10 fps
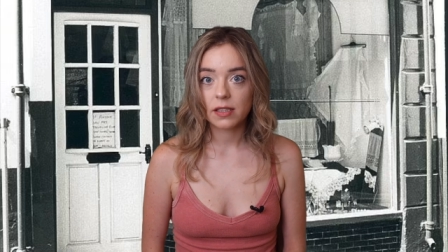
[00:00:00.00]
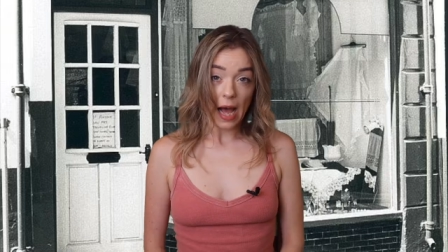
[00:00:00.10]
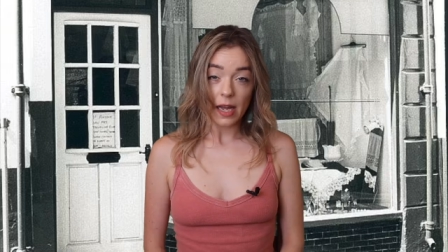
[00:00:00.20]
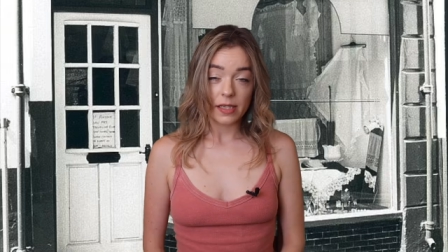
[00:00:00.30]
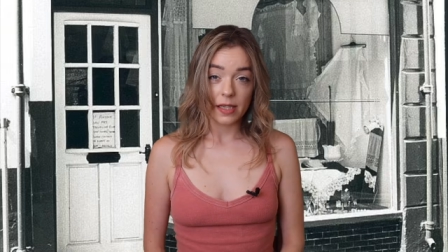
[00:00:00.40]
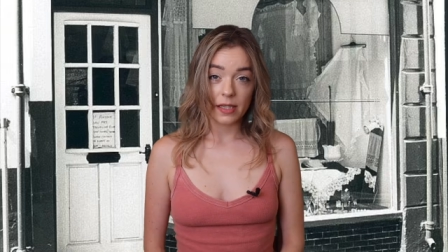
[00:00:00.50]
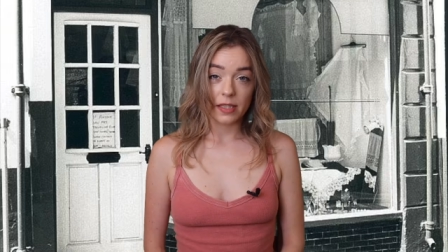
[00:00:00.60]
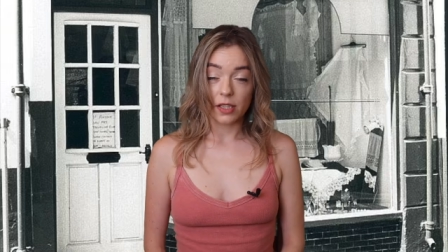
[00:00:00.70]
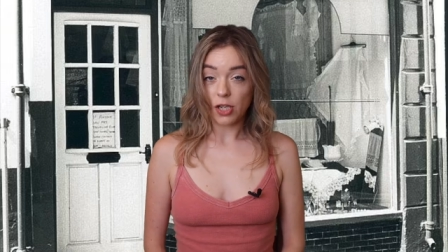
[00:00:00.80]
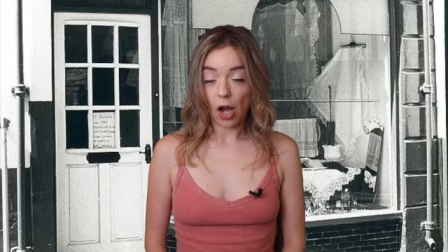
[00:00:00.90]
And
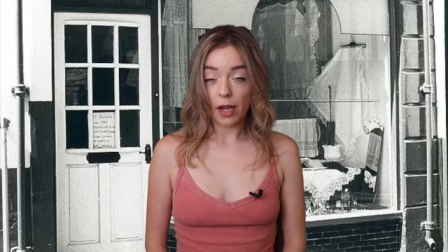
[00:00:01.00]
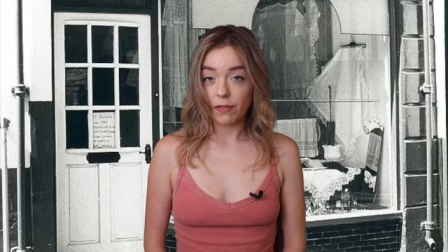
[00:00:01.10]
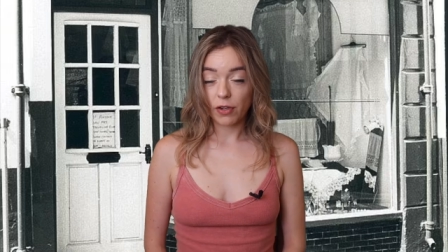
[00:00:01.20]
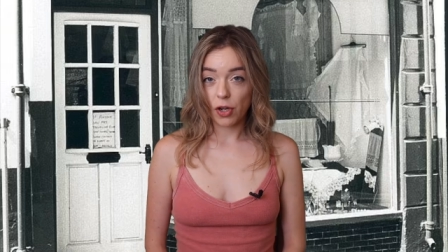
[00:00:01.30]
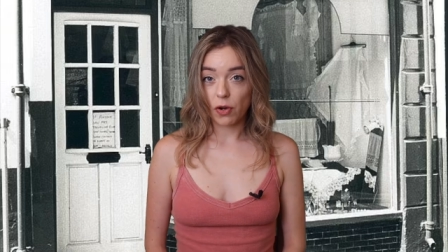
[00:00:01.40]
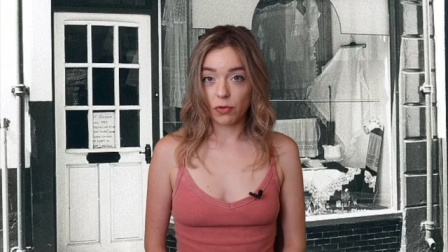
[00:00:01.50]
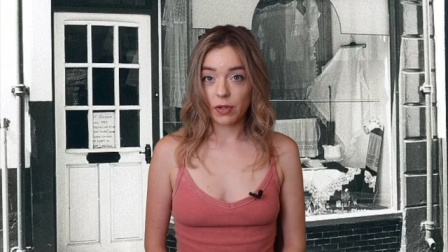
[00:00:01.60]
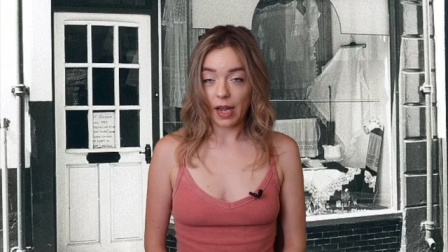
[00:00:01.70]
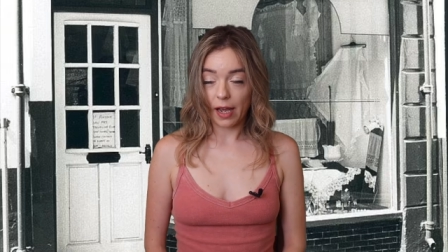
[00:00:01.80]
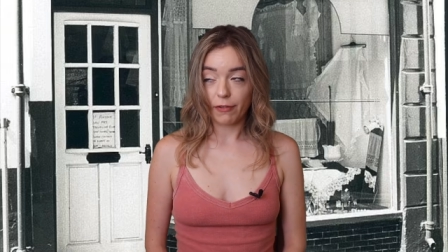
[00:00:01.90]
it's not even
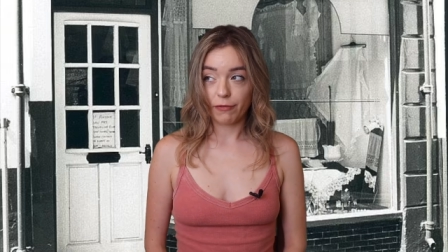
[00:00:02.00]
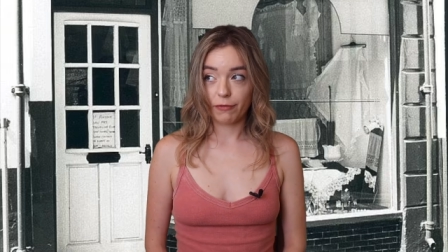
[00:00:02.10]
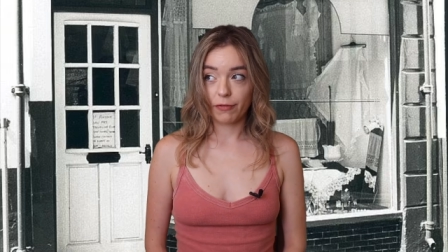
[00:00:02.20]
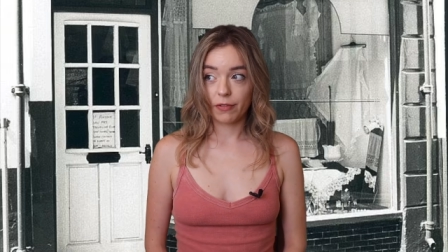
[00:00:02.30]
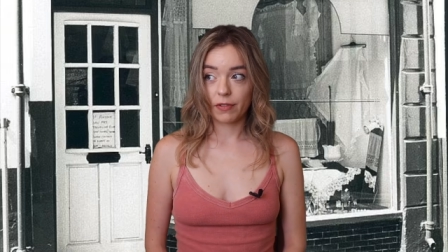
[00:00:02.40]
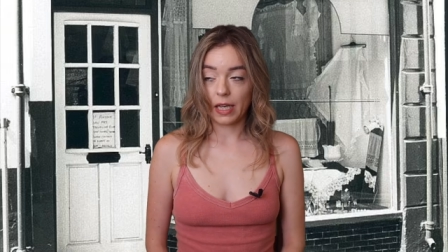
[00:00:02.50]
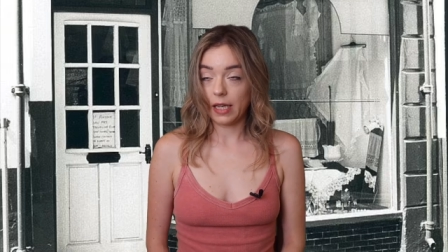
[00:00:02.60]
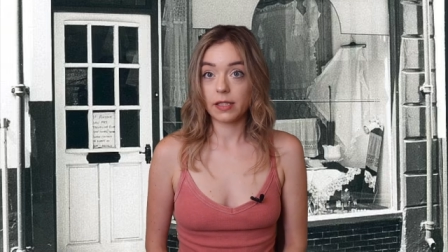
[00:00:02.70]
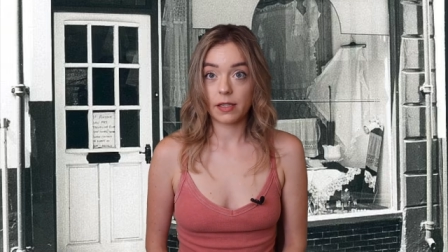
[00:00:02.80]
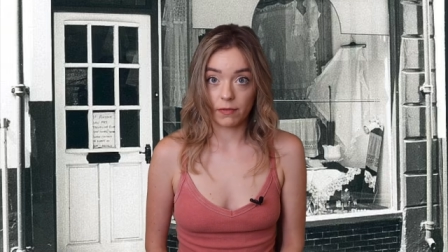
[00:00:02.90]
known if he
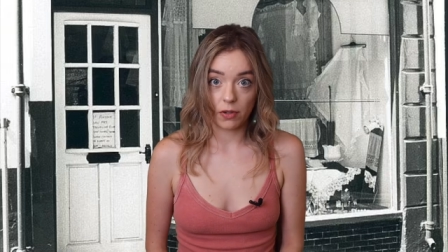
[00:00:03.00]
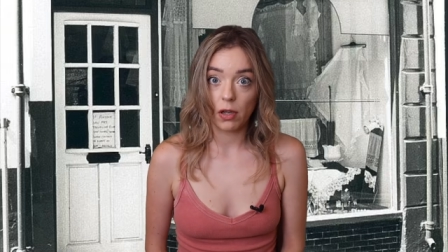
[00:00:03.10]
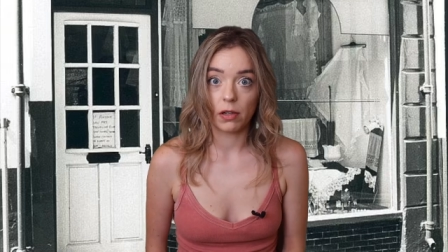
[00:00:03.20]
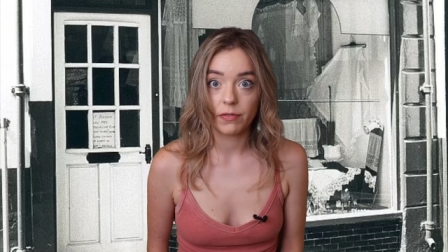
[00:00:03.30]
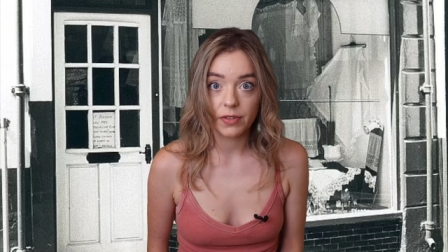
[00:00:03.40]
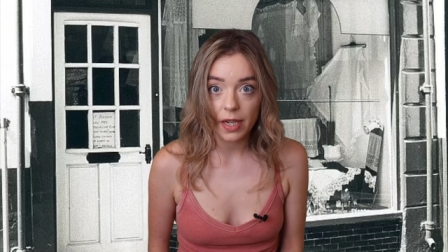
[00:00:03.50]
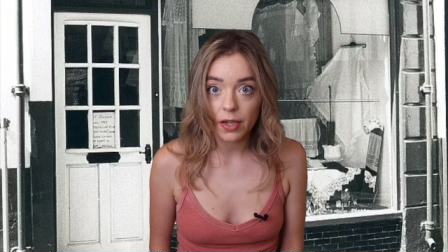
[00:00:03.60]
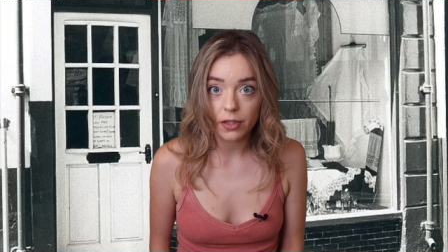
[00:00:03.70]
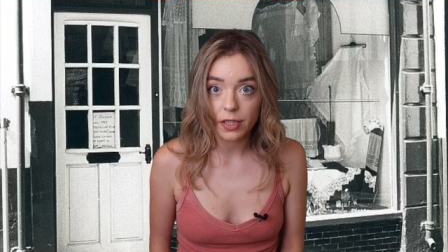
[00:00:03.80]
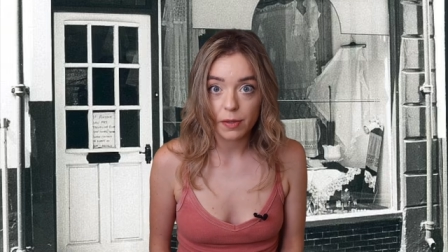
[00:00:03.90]
is involved in
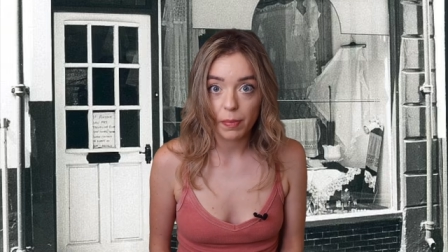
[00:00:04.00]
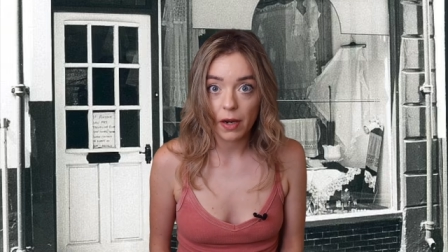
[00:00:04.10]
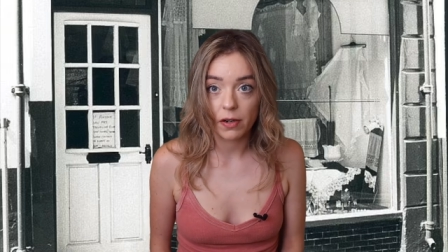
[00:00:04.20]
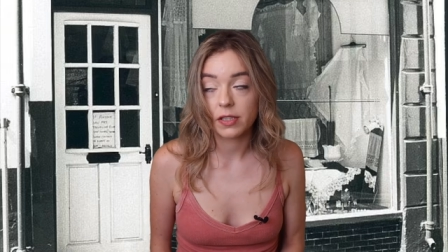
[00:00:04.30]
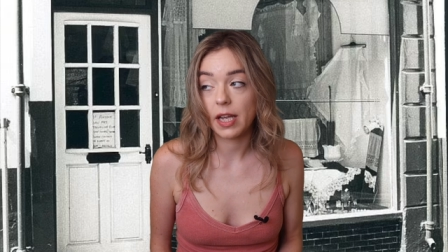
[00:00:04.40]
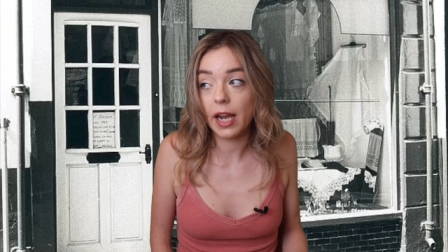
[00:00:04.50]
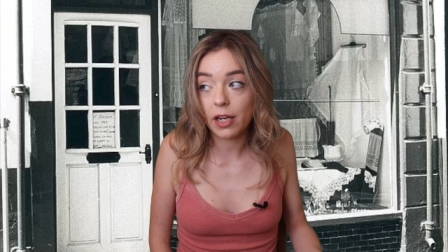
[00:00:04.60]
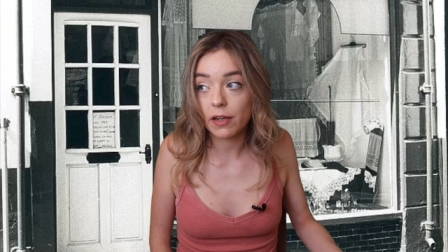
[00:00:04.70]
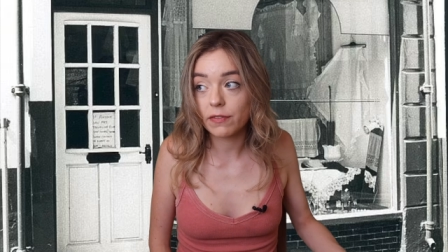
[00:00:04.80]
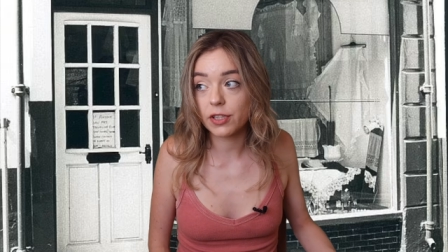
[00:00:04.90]
her disappearance. He
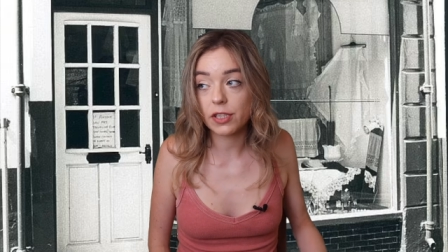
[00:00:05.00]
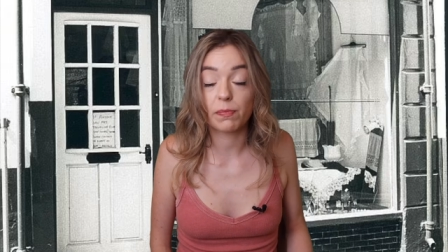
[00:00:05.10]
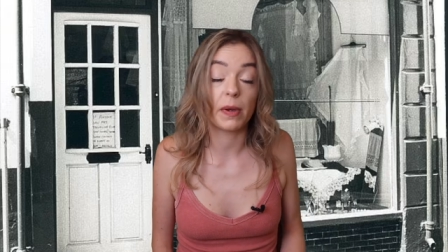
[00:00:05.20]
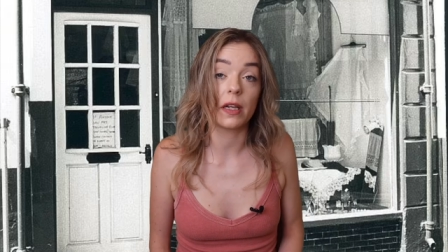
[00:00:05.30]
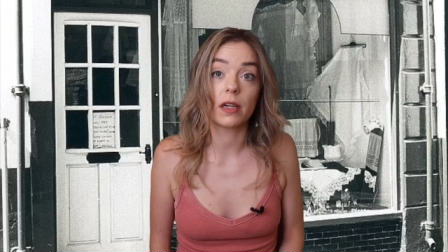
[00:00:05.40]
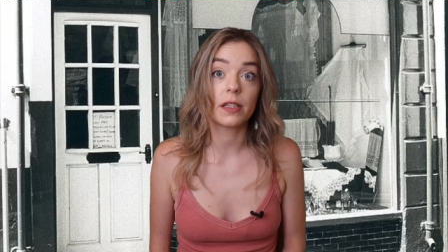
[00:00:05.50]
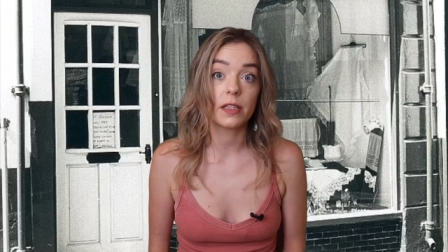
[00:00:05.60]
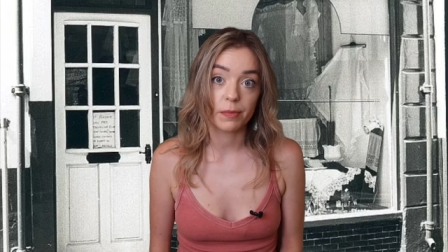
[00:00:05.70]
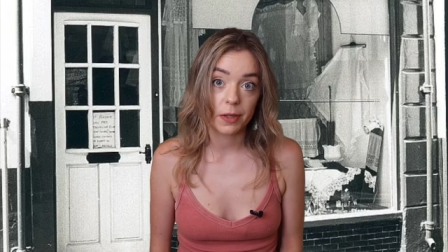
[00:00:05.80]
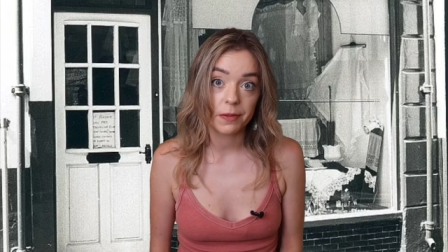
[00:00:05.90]
could have just been a
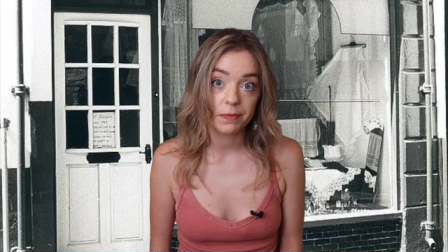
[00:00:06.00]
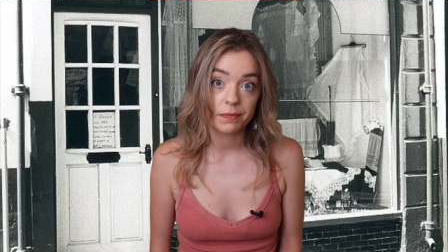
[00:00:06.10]
customer.